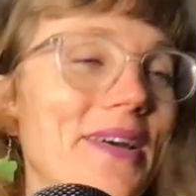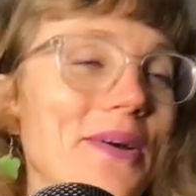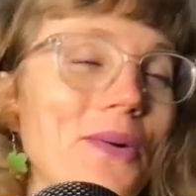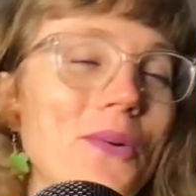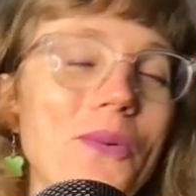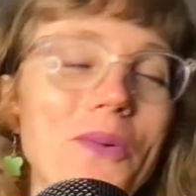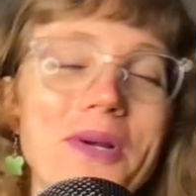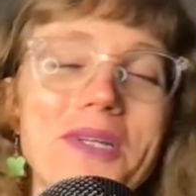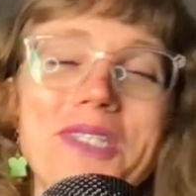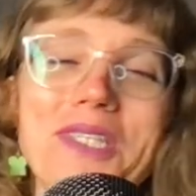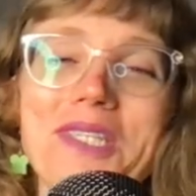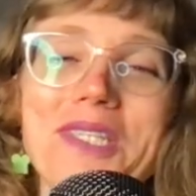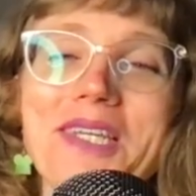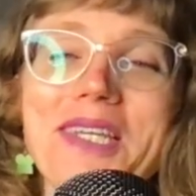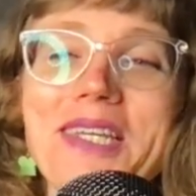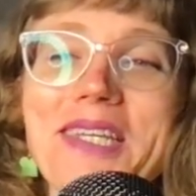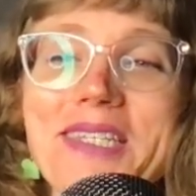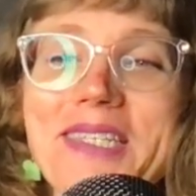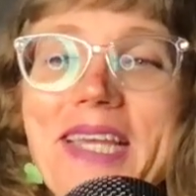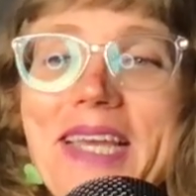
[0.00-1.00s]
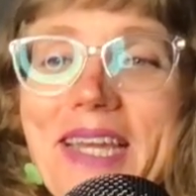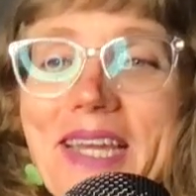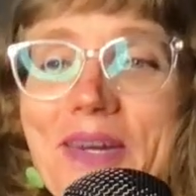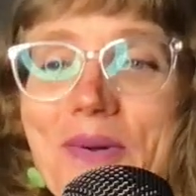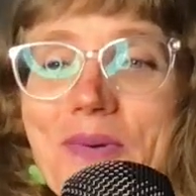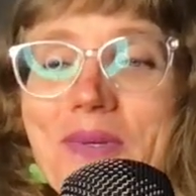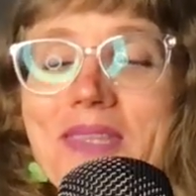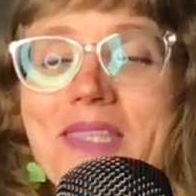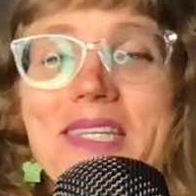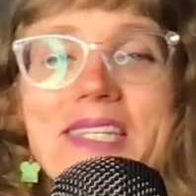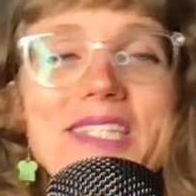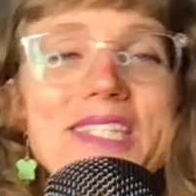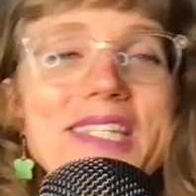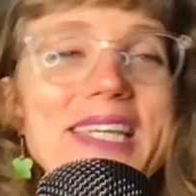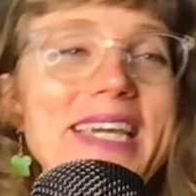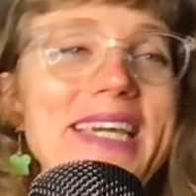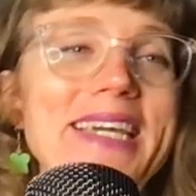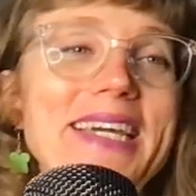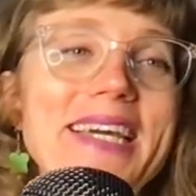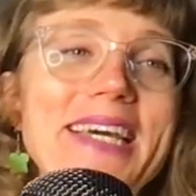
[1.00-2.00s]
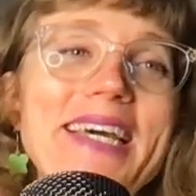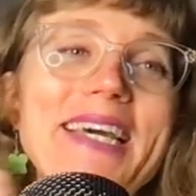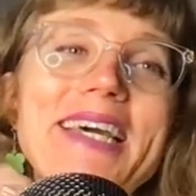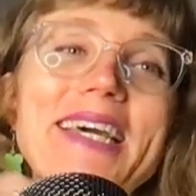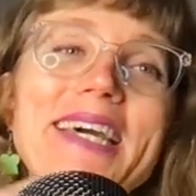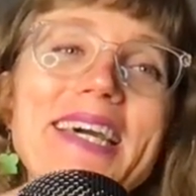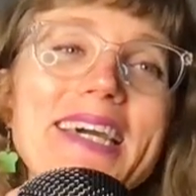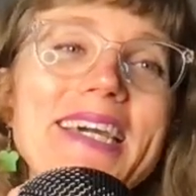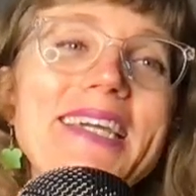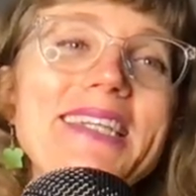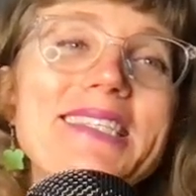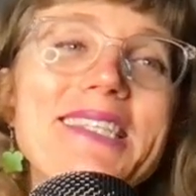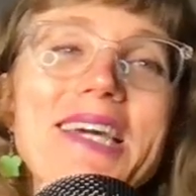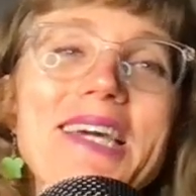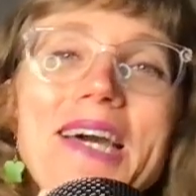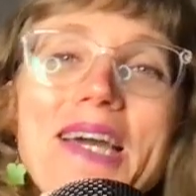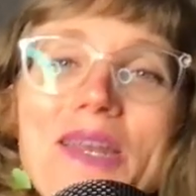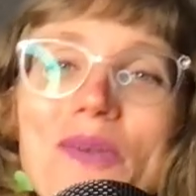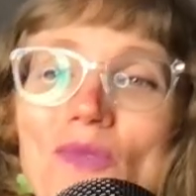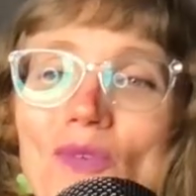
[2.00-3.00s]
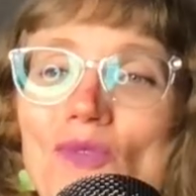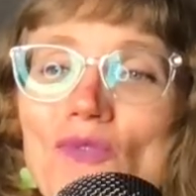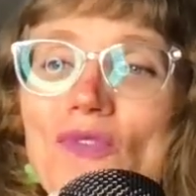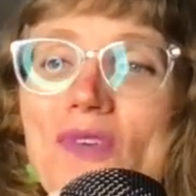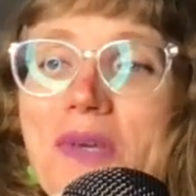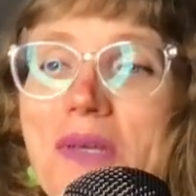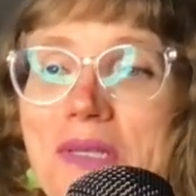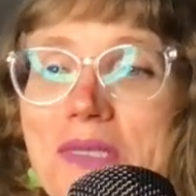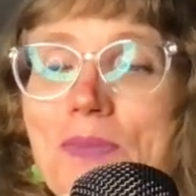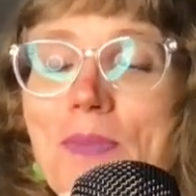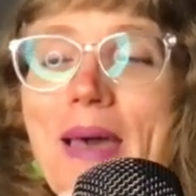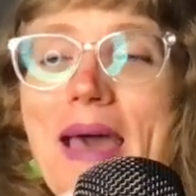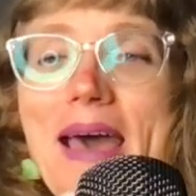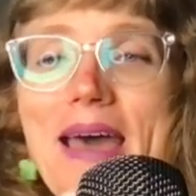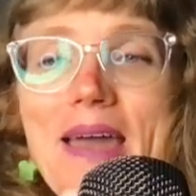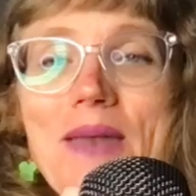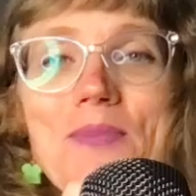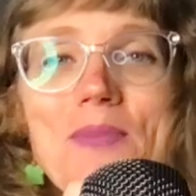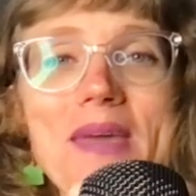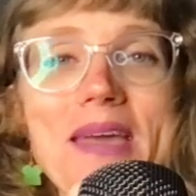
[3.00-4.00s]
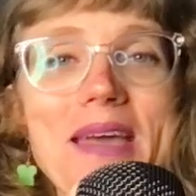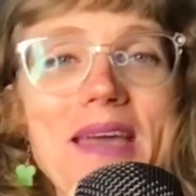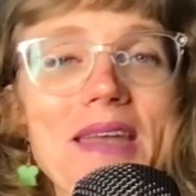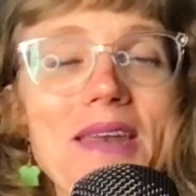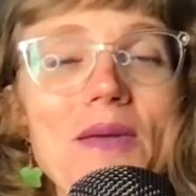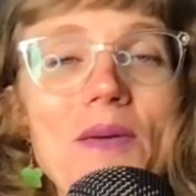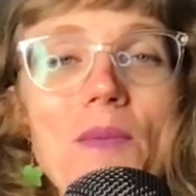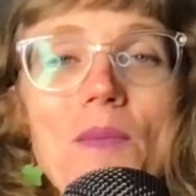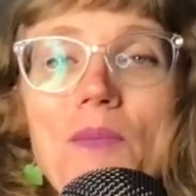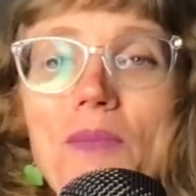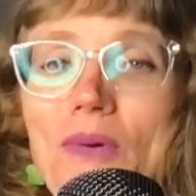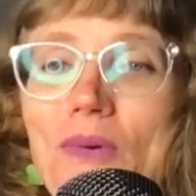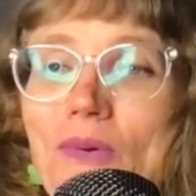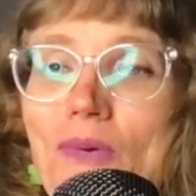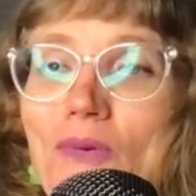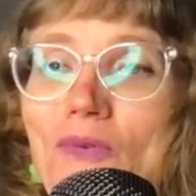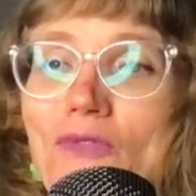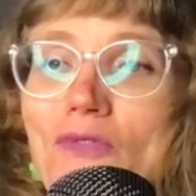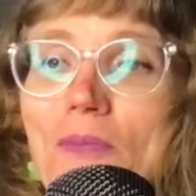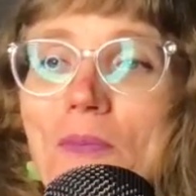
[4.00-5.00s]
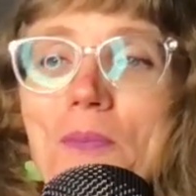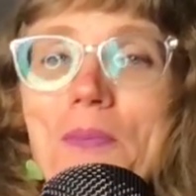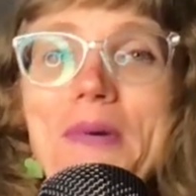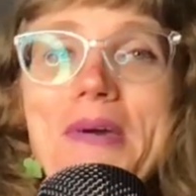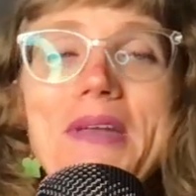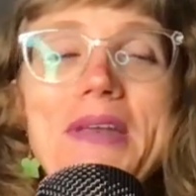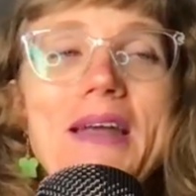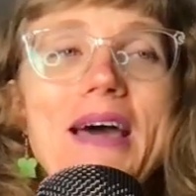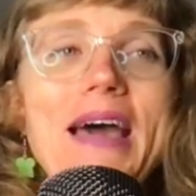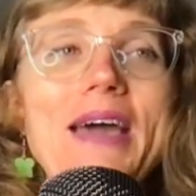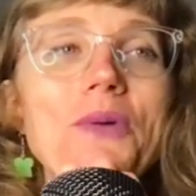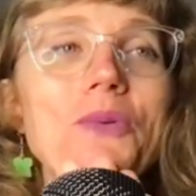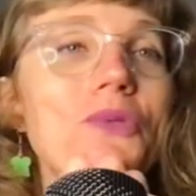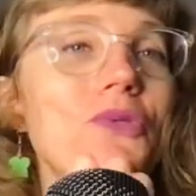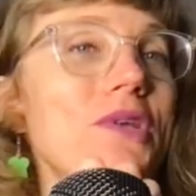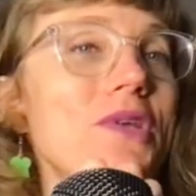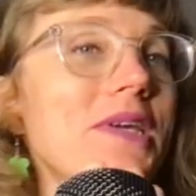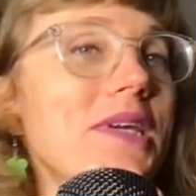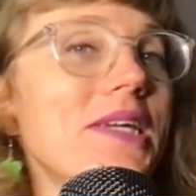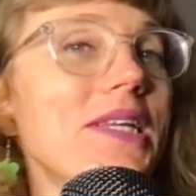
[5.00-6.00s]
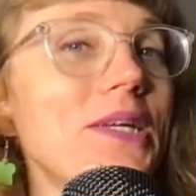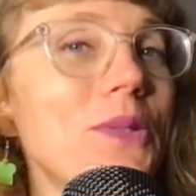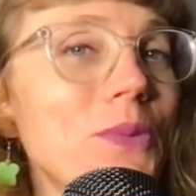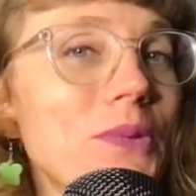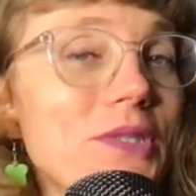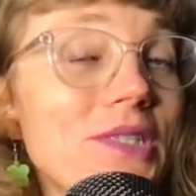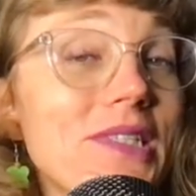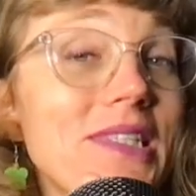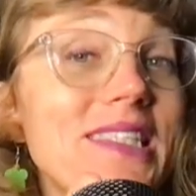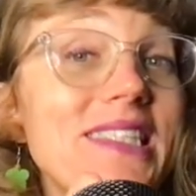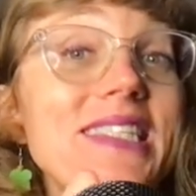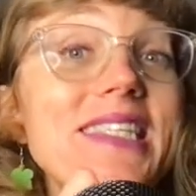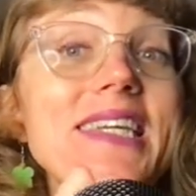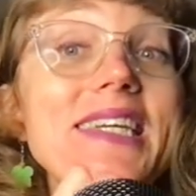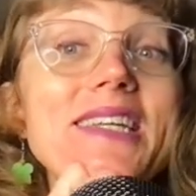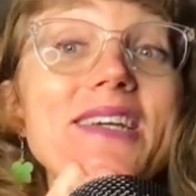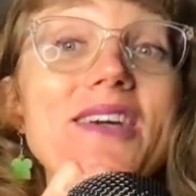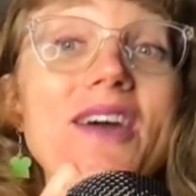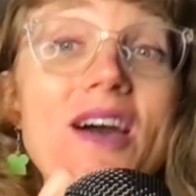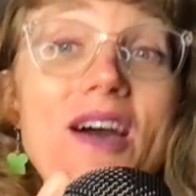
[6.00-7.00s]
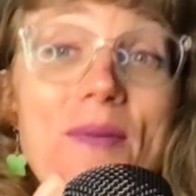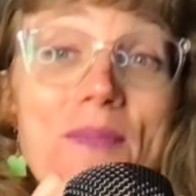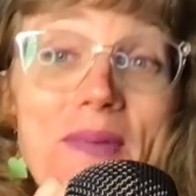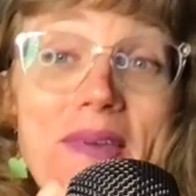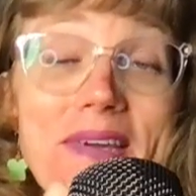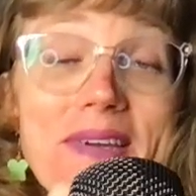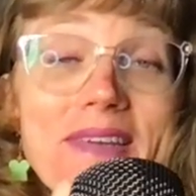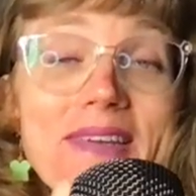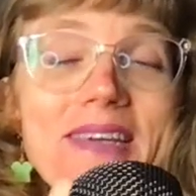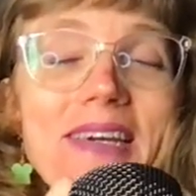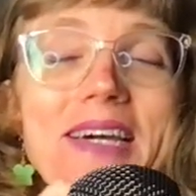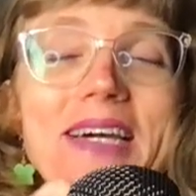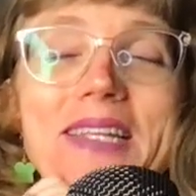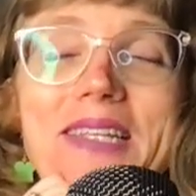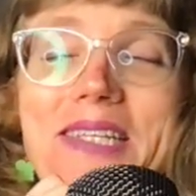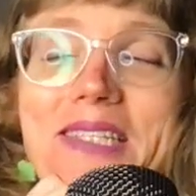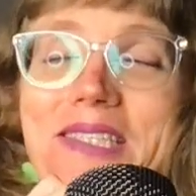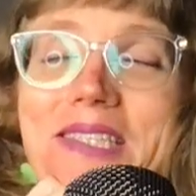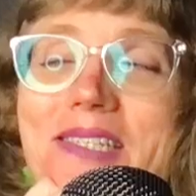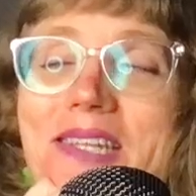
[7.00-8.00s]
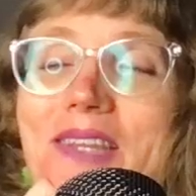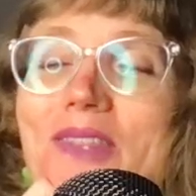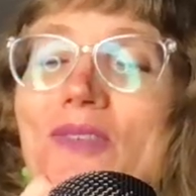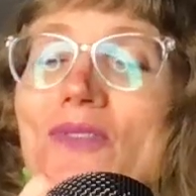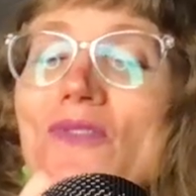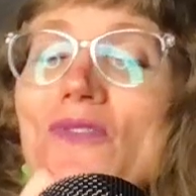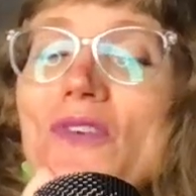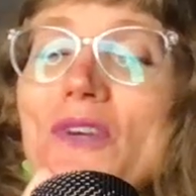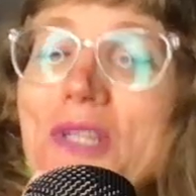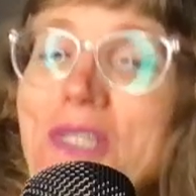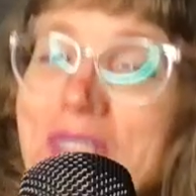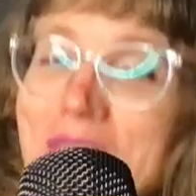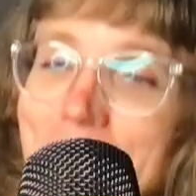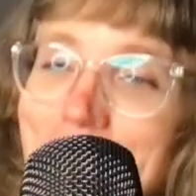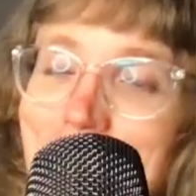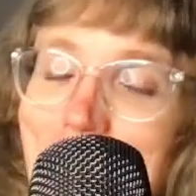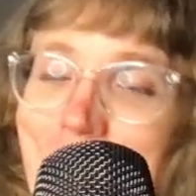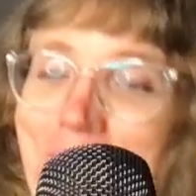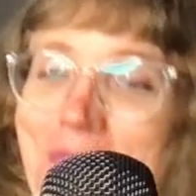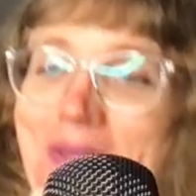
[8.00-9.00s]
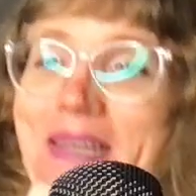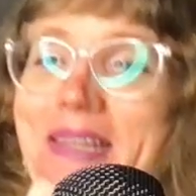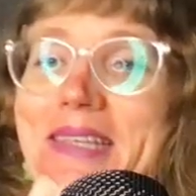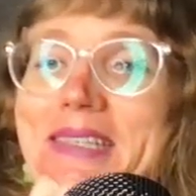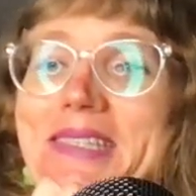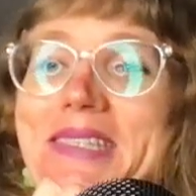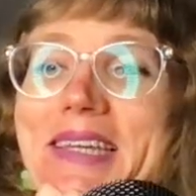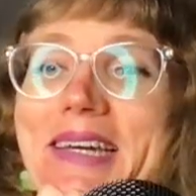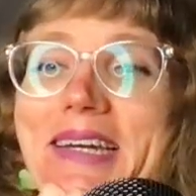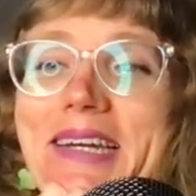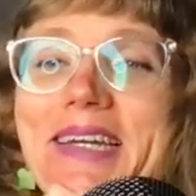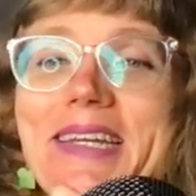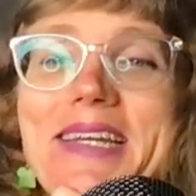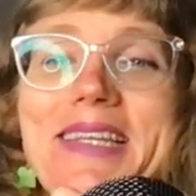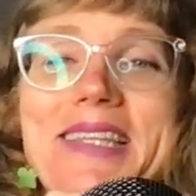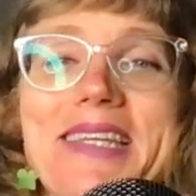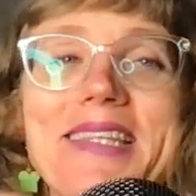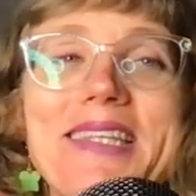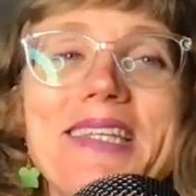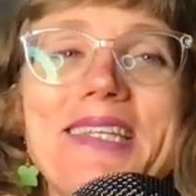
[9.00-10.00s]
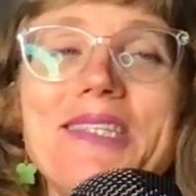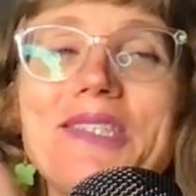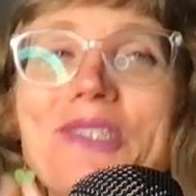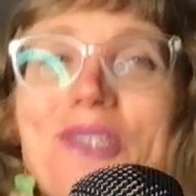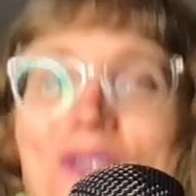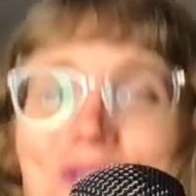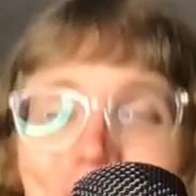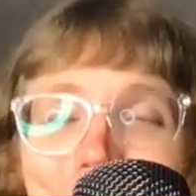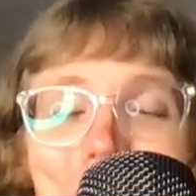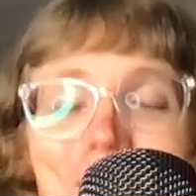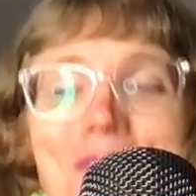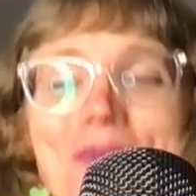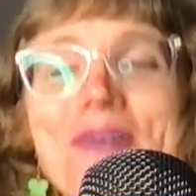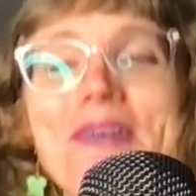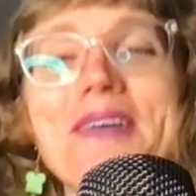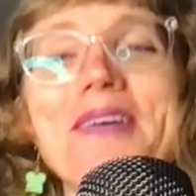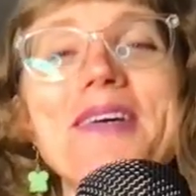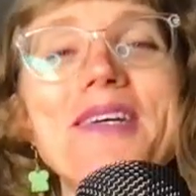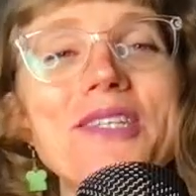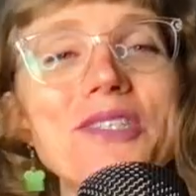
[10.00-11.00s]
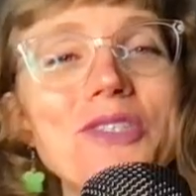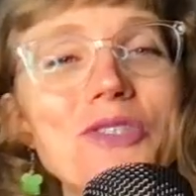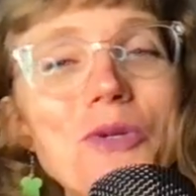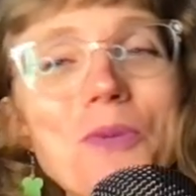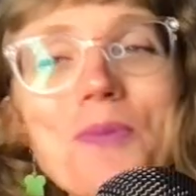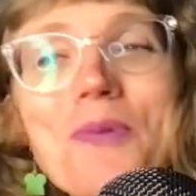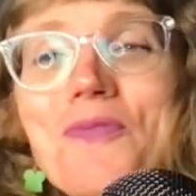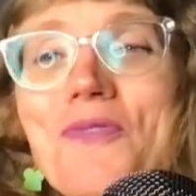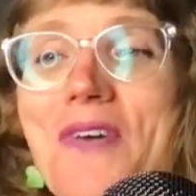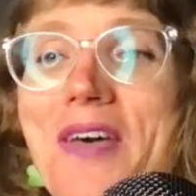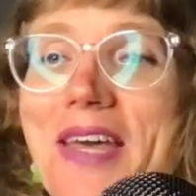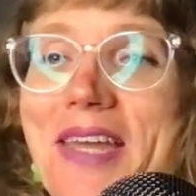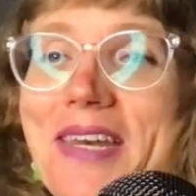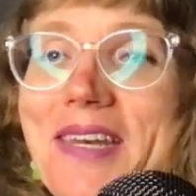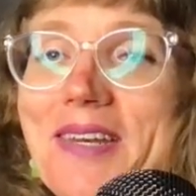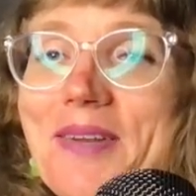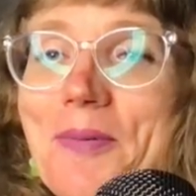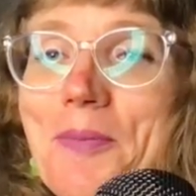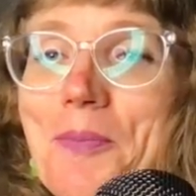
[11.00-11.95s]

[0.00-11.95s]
We're just going to take it with DJ. It's kind of a feels bad man move, but I don't think anyone's going to see it coming, at least not the first time you play this deck. And I think that is super, super fun.